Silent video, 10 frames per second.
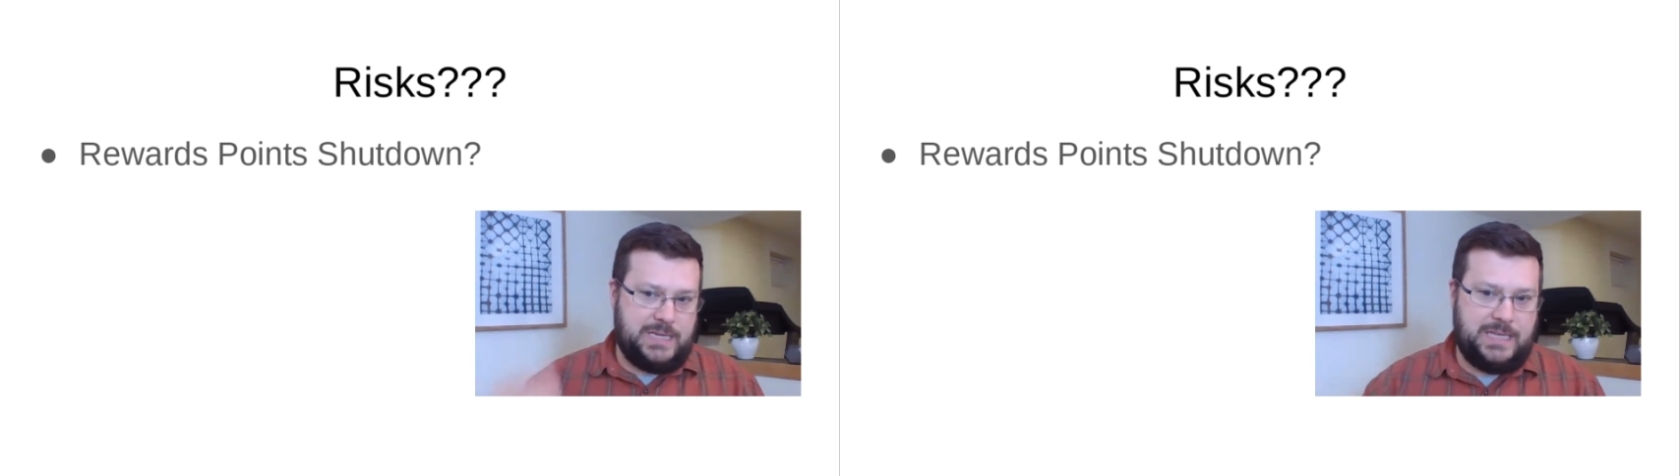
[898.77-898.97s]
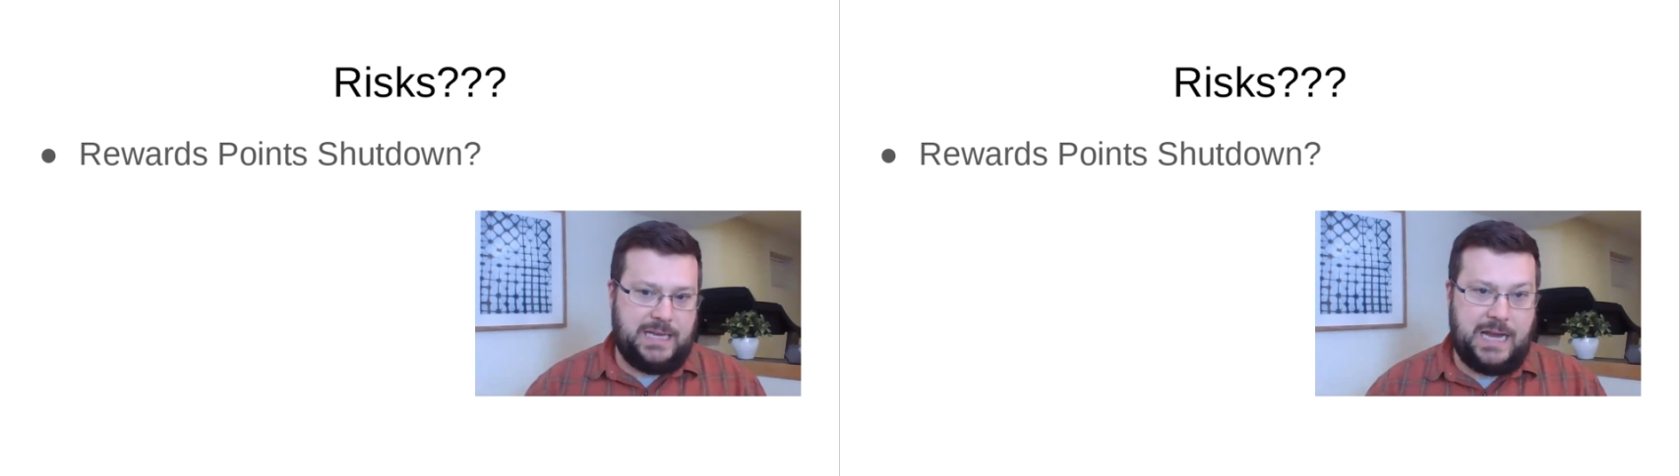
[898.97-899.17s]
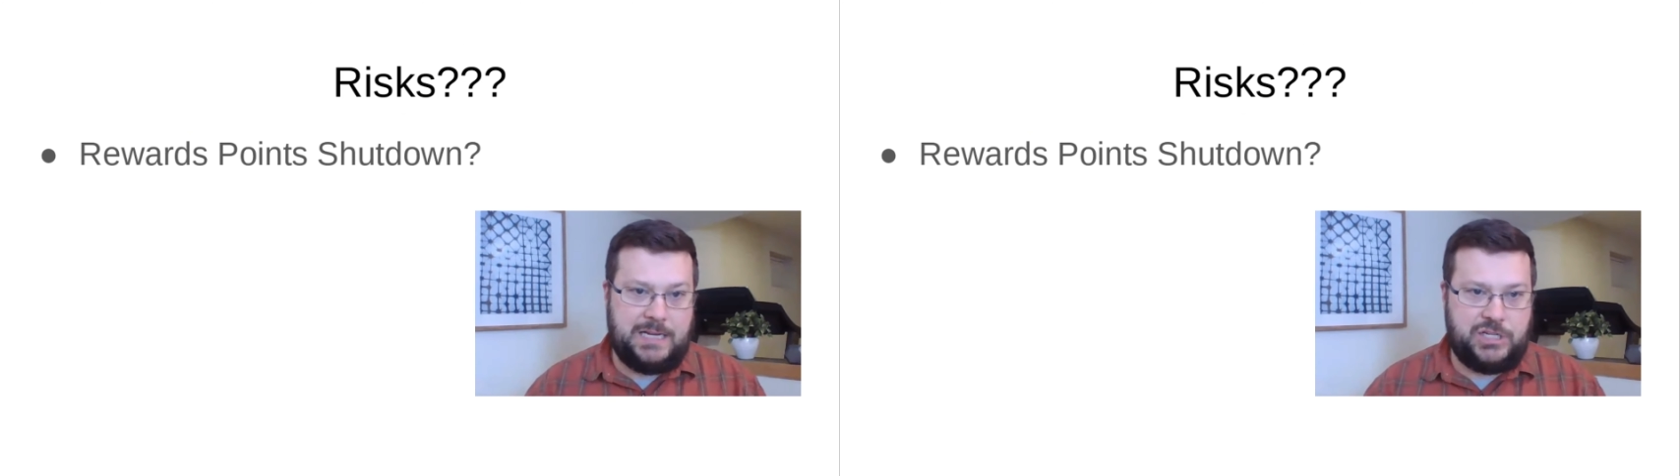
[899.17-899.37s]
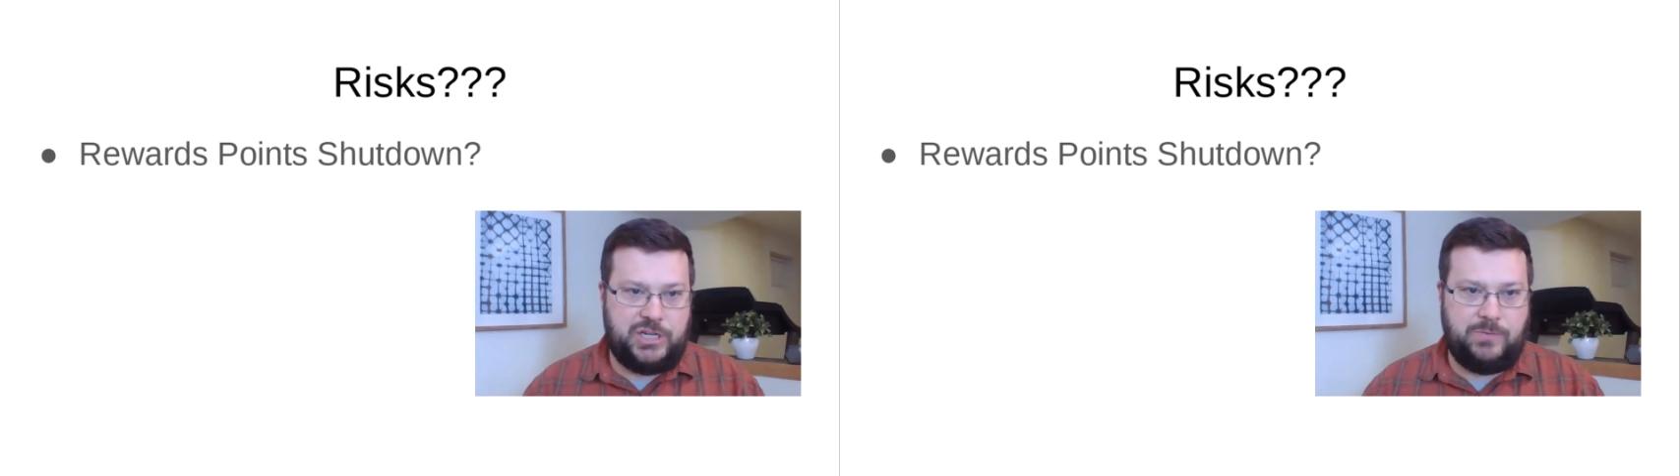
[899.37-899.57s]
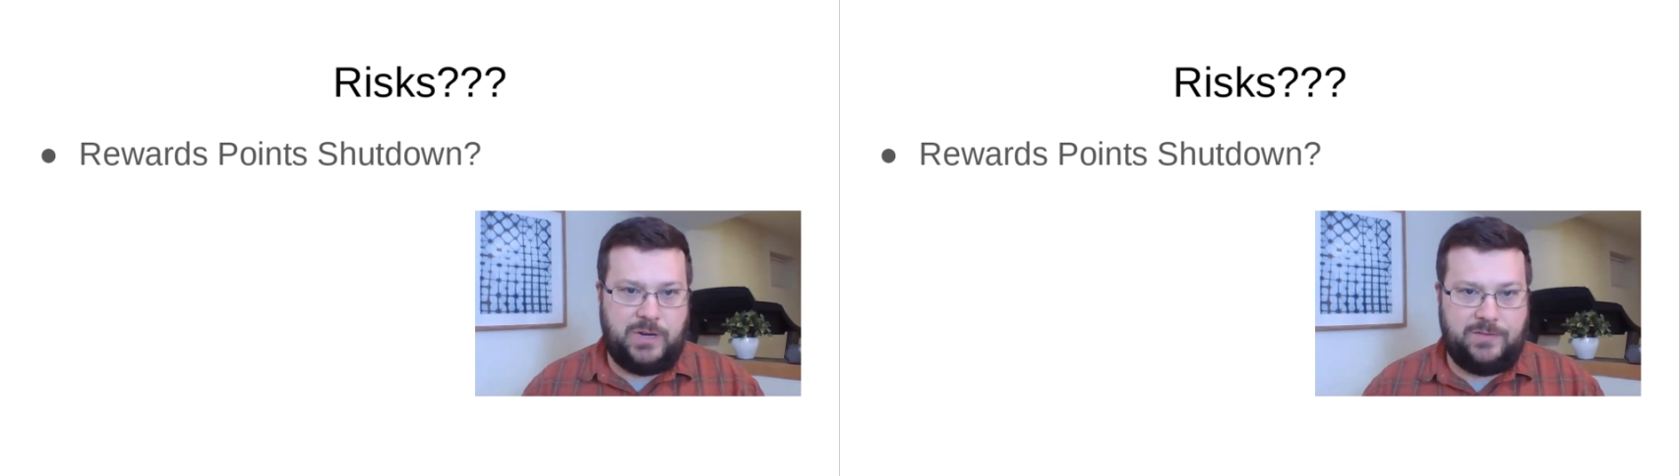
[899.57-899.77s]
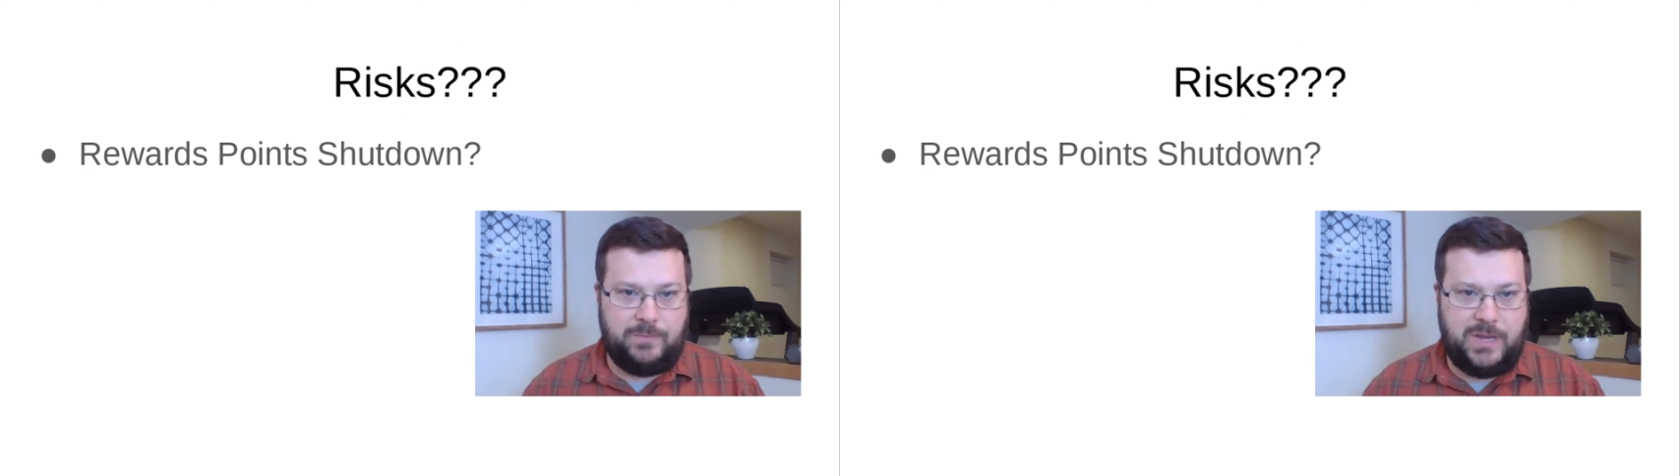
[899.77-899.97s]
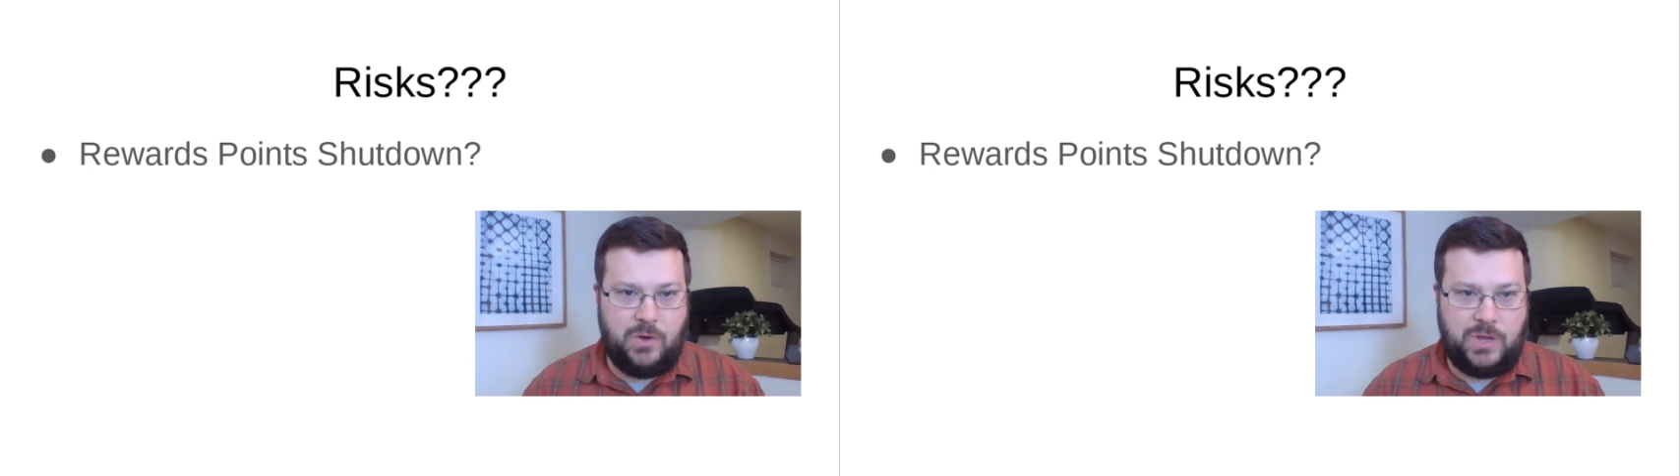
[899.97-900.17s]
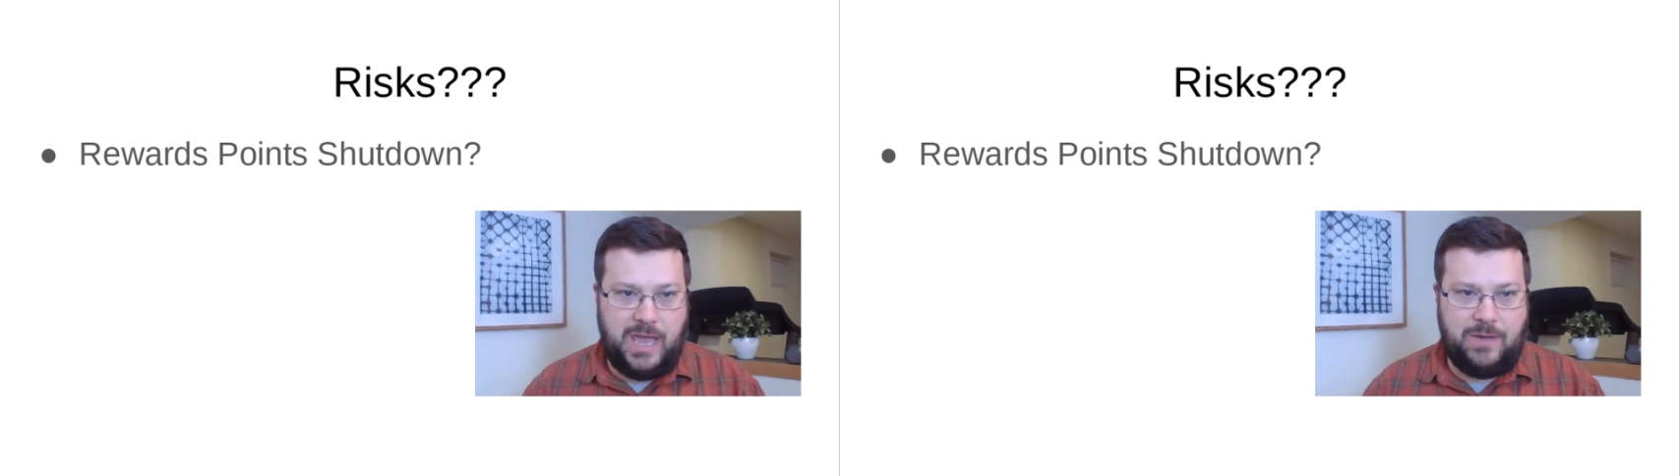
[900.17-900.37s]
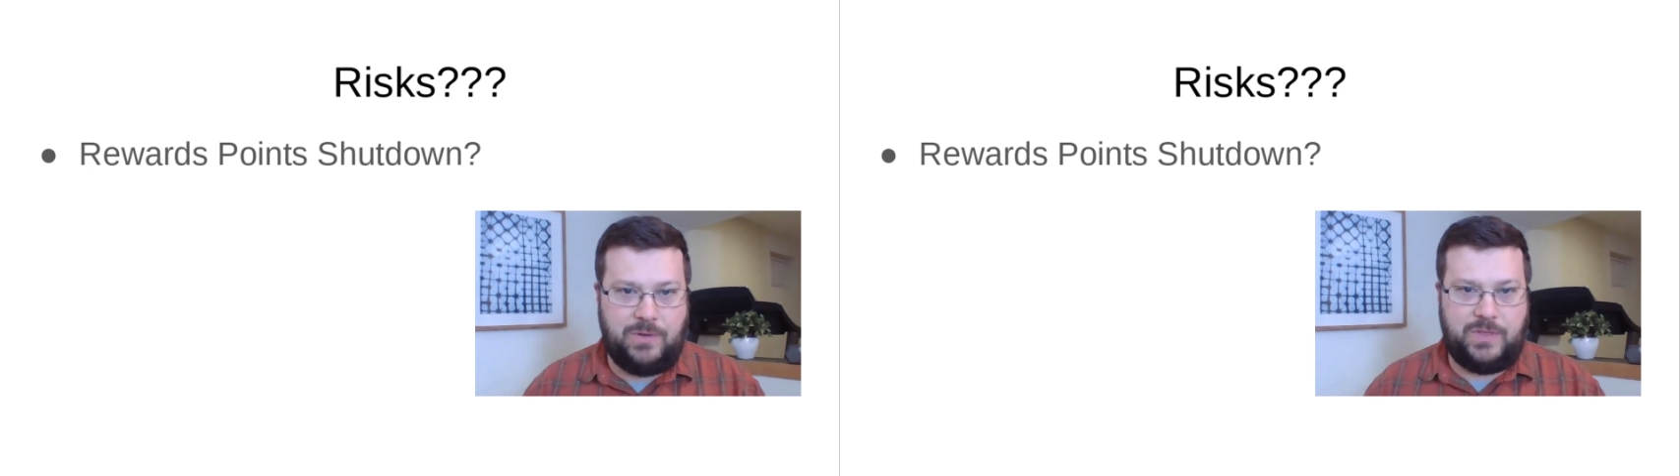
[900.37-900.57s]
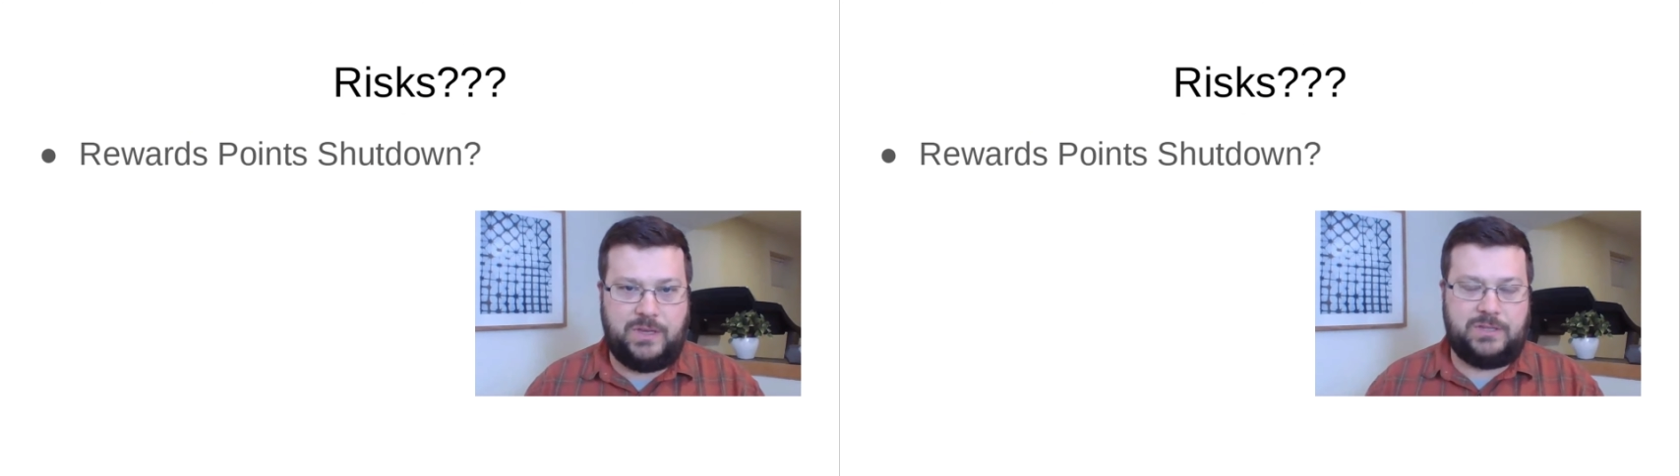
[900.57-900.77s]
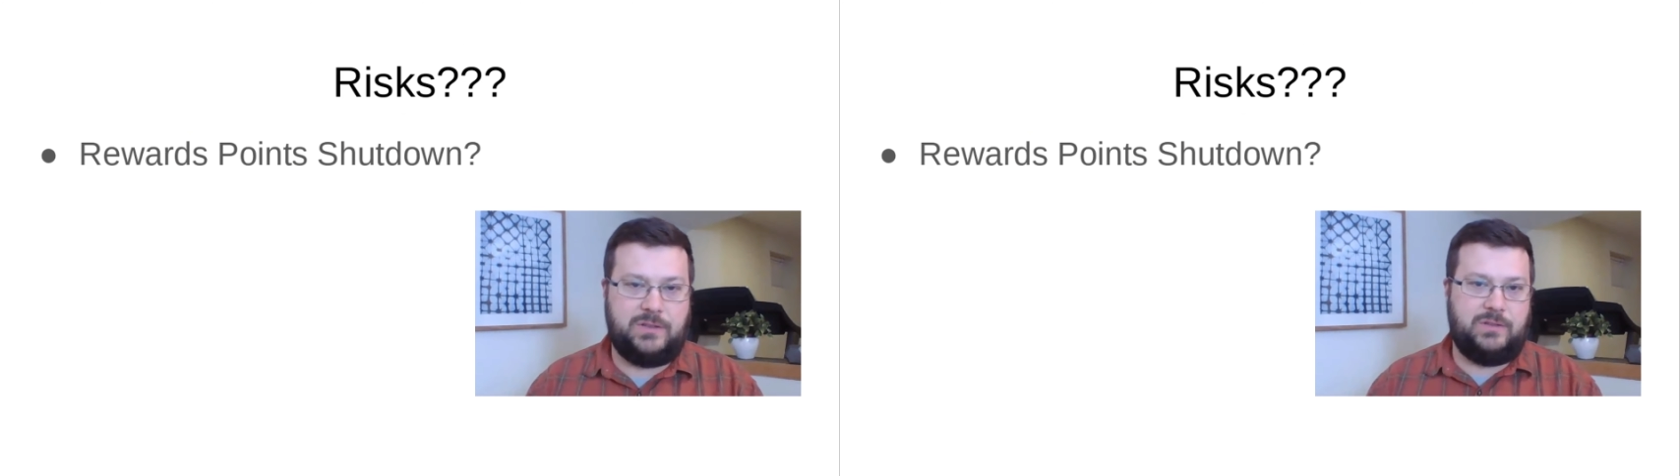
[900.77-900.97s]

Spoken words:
I think IHG would even be okay with this, although